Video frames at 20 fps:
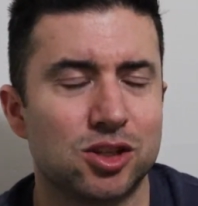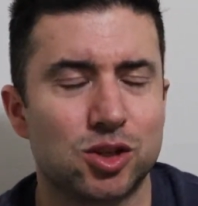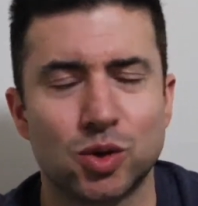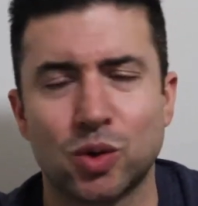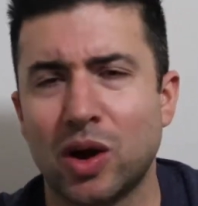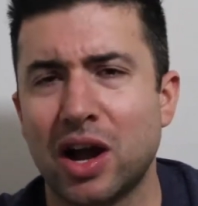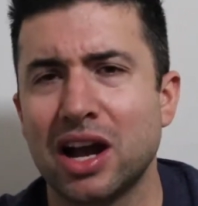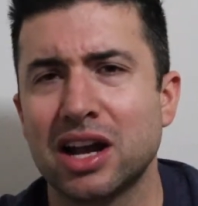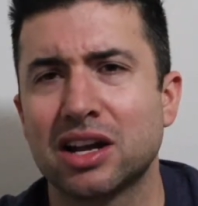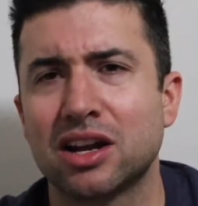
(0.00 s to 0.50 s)
So
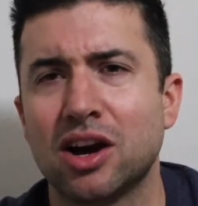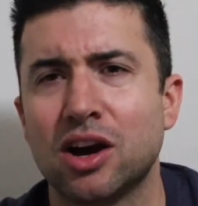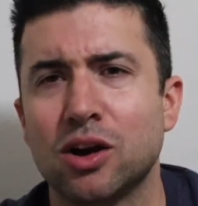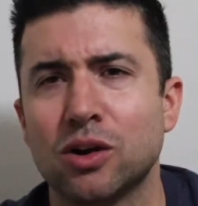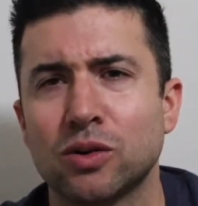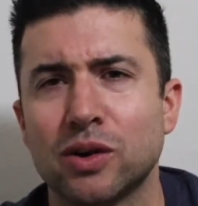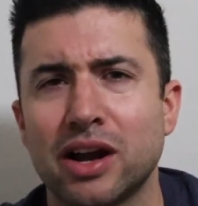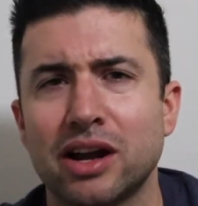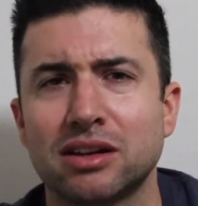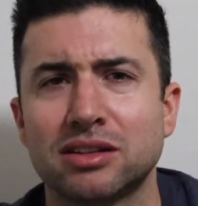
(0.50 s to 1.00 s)
I go
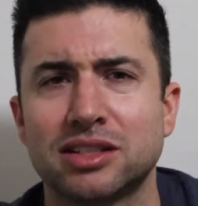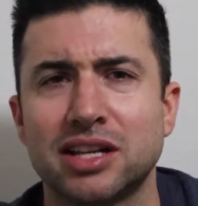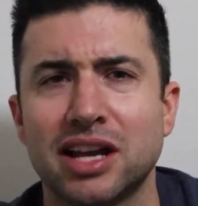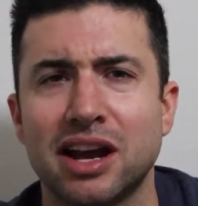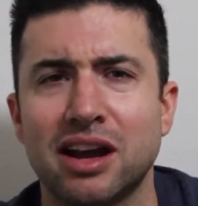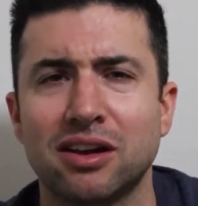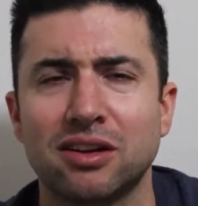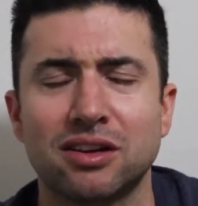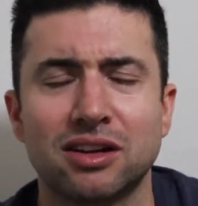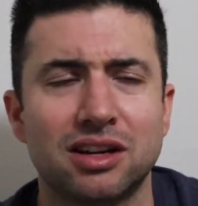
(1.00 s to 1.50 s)
around
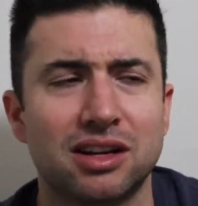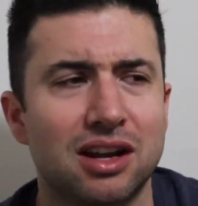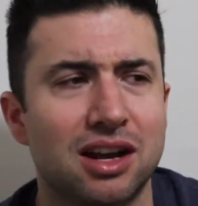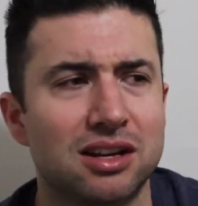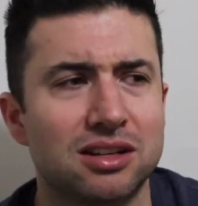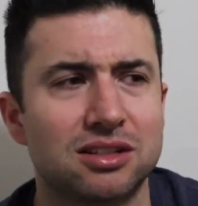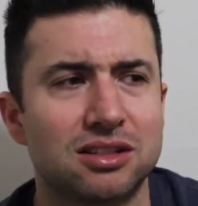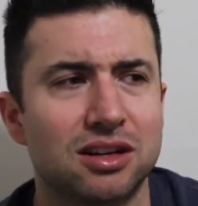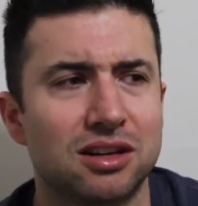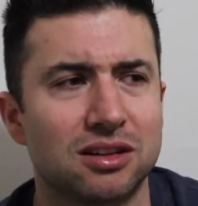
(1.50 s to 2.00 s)
town, and
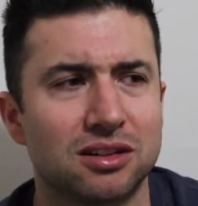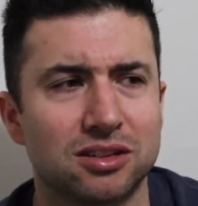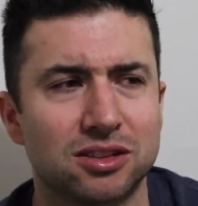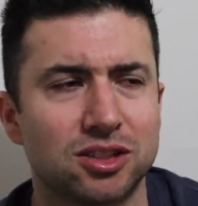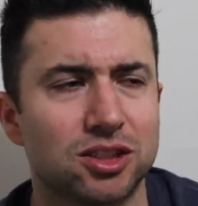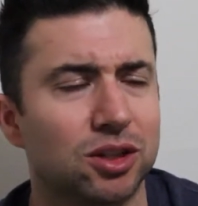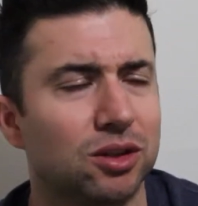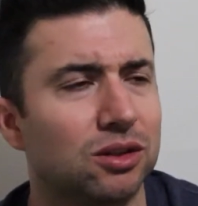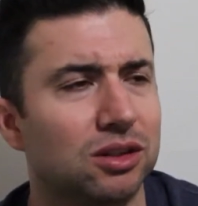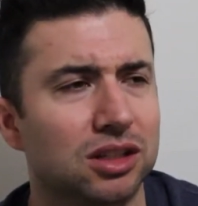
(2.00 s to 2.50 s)
I start
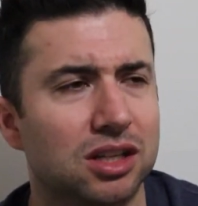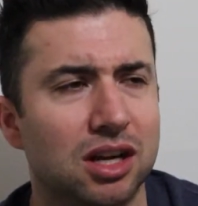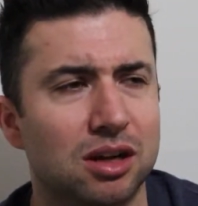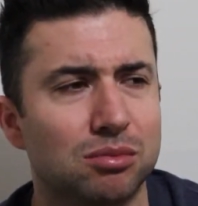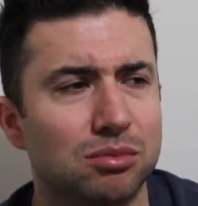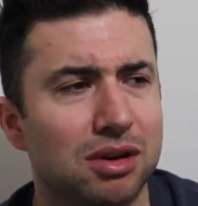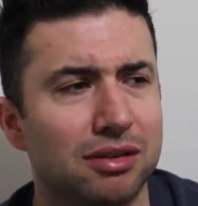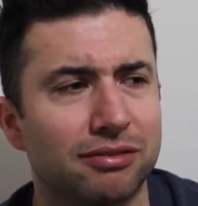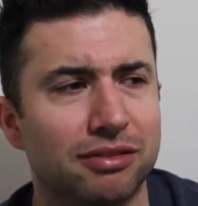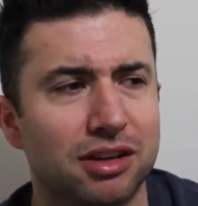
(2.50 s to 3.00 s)
showing a
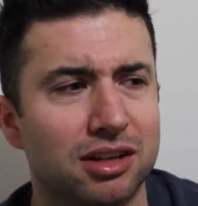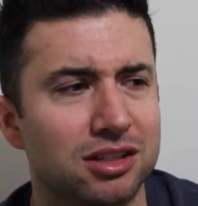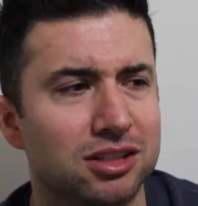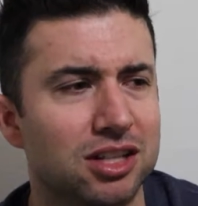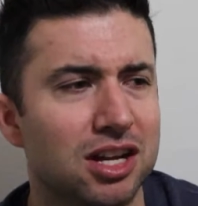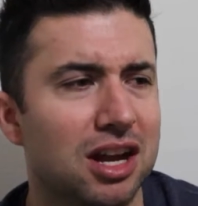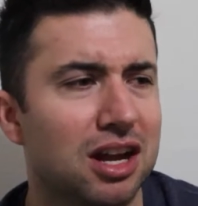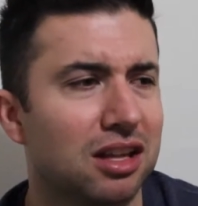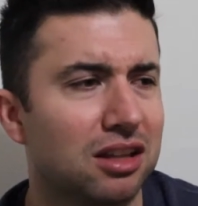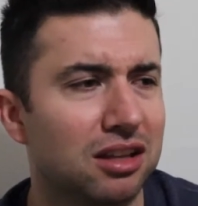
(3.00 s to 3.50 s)
couple of my friends,
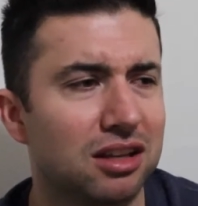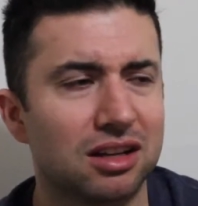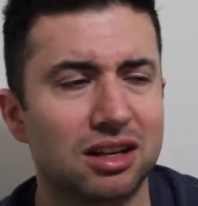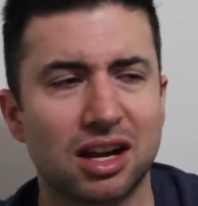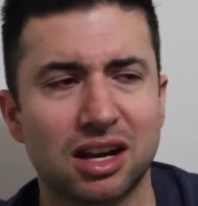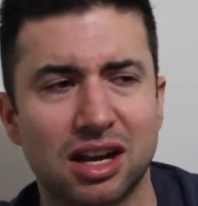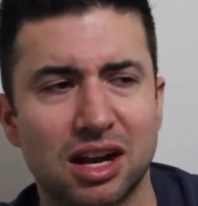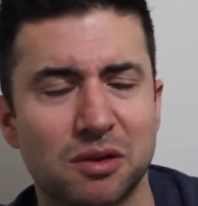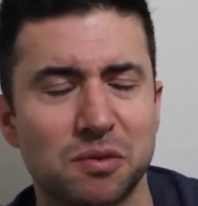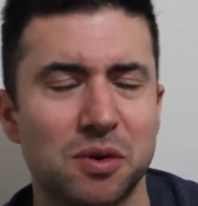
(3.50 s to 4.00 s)
yeah, look,
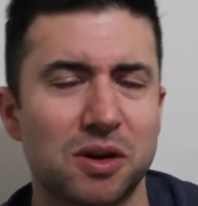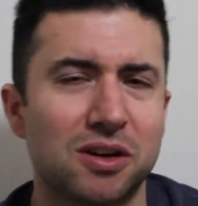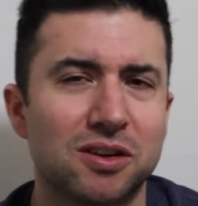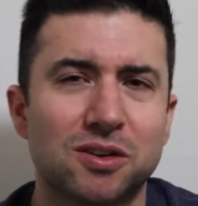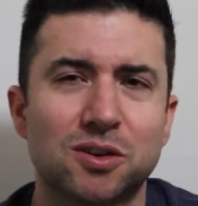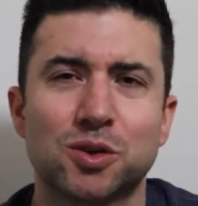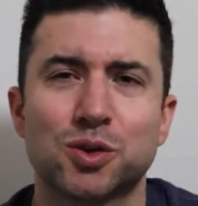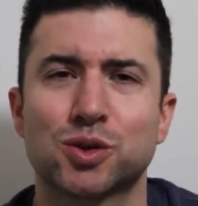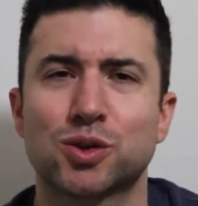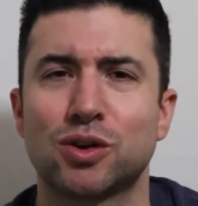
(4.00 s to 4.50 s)
I got my
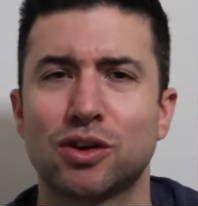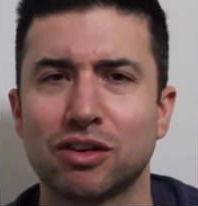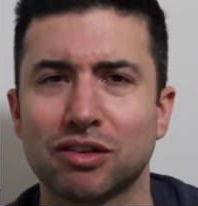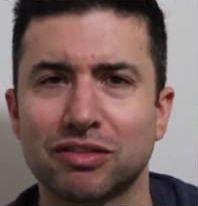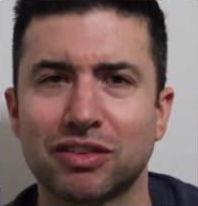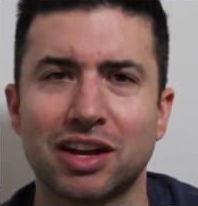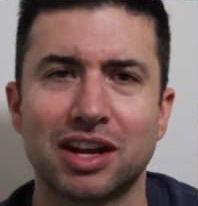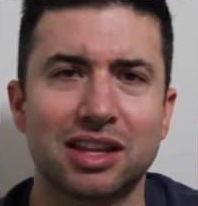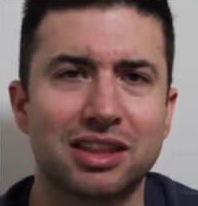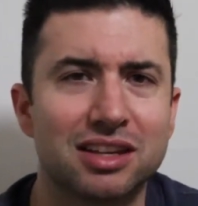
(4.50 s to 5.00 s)
uncle's
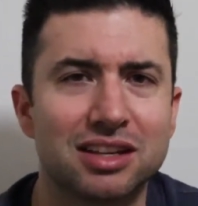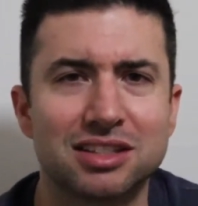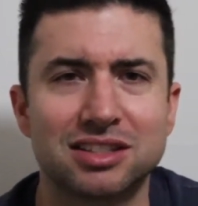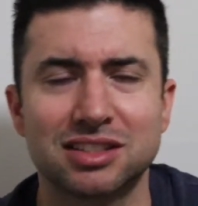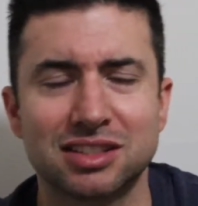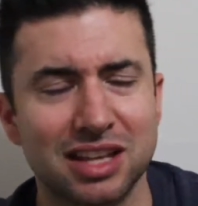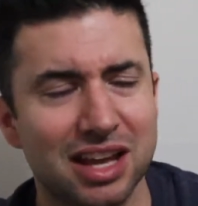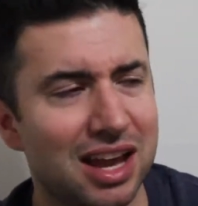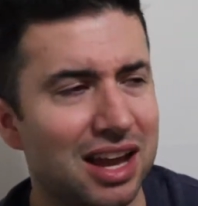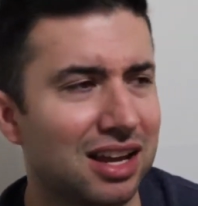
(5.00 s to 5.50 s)
Corvette,
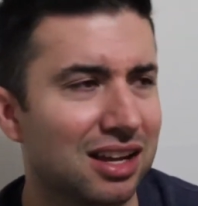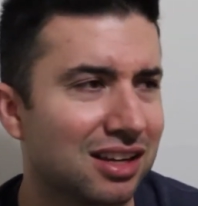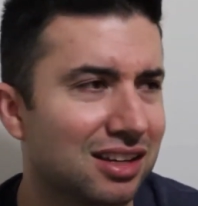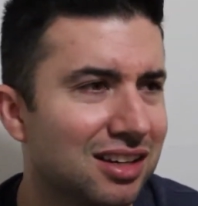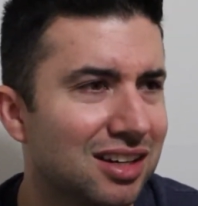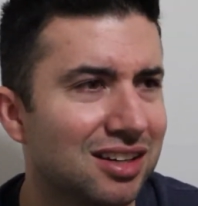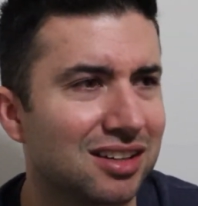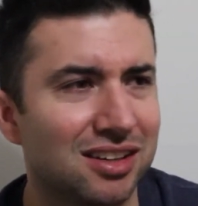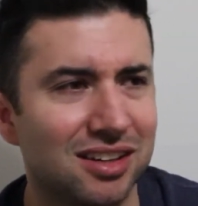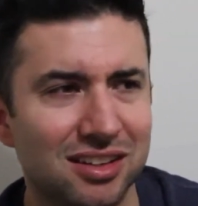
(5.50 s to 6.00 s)
this and that, you
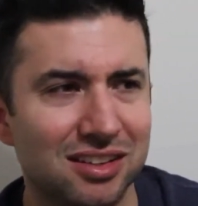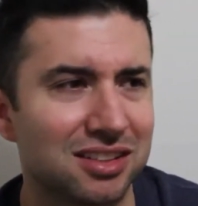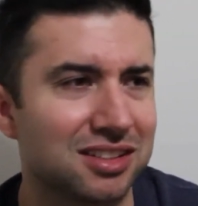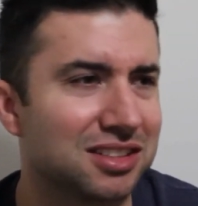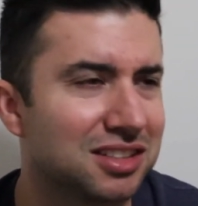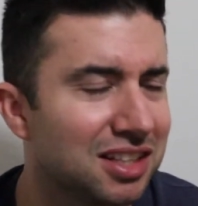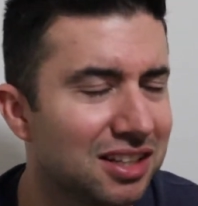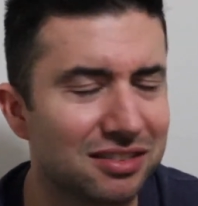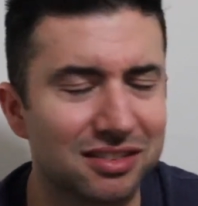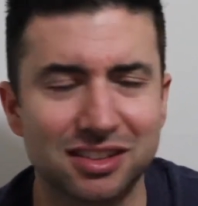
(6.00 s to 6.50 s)
know, all this
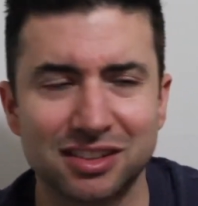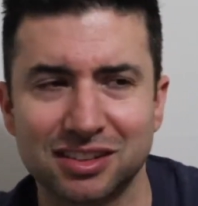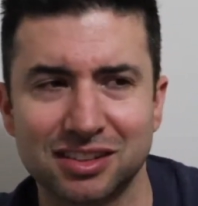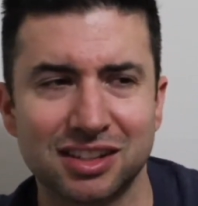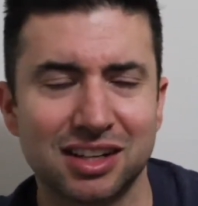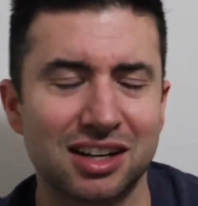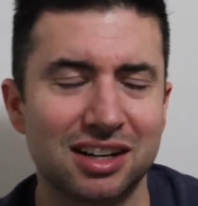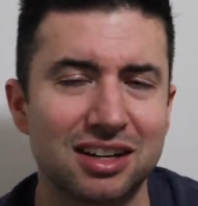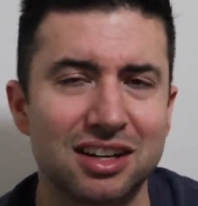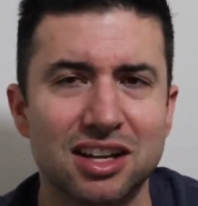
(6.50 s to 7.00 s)
stuff going
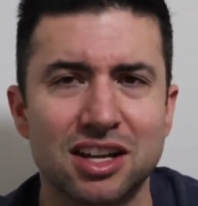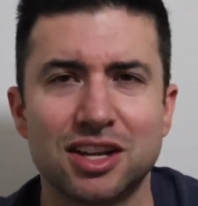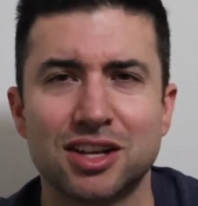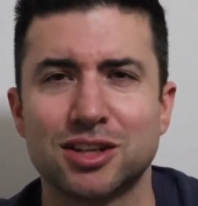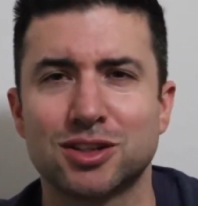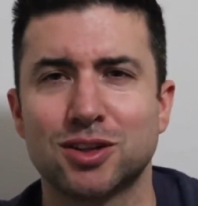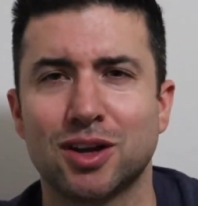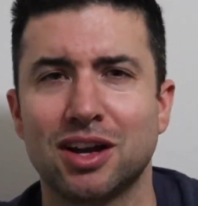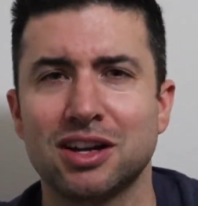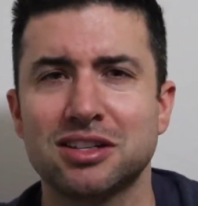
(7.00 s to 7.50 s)
on.
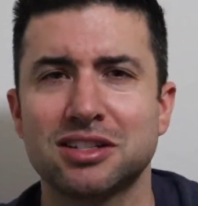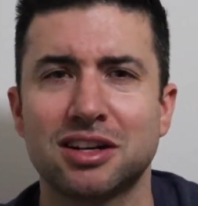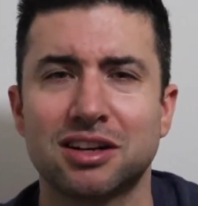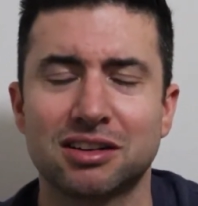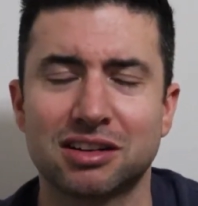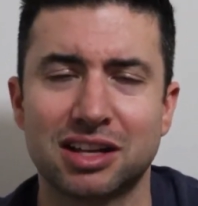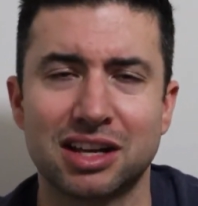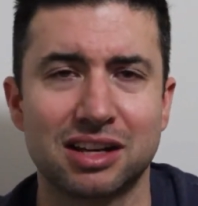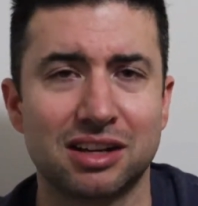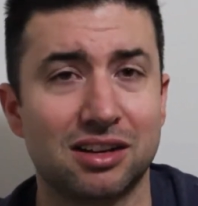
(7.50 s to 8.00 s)
So I
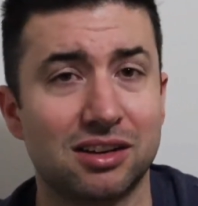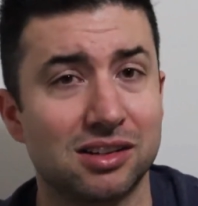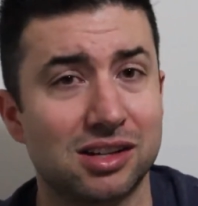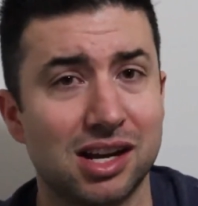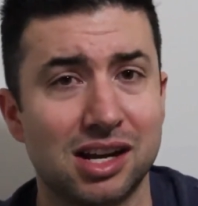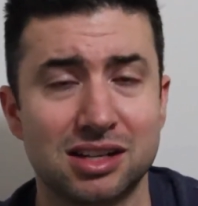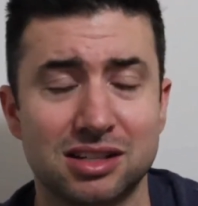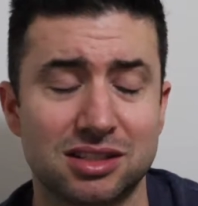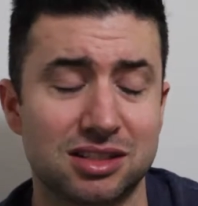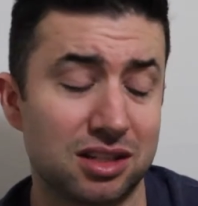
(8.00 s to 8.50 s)
started getting all
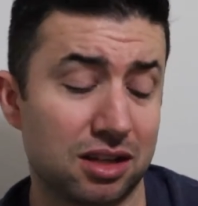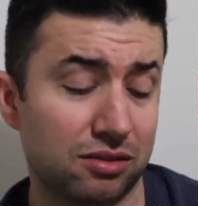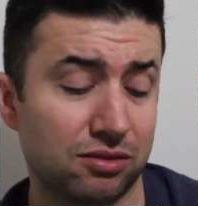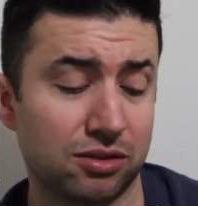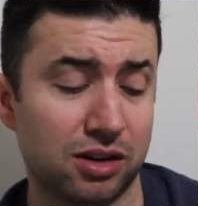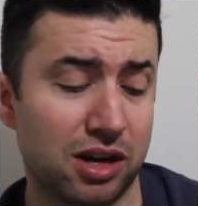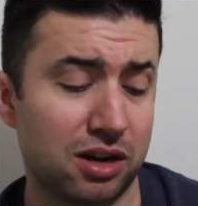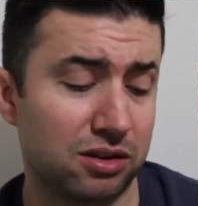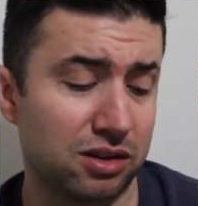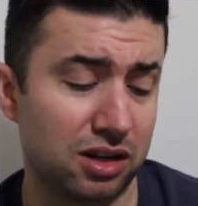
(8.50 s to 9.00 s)
kinds of stuff
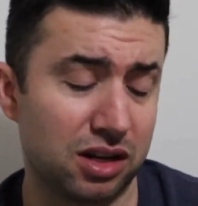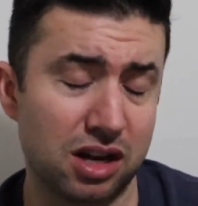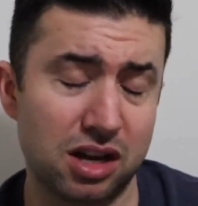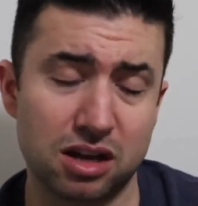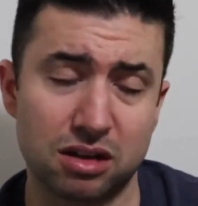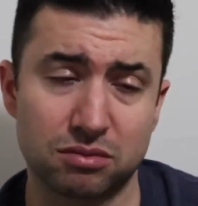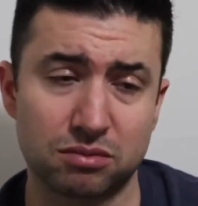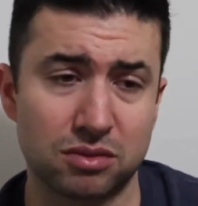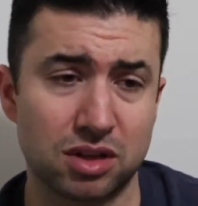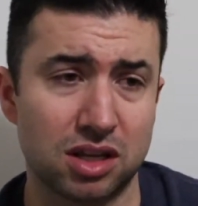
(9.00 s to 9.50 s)
rounded
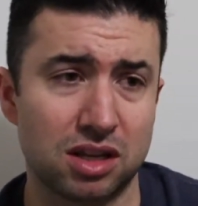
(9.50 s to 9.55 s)
up.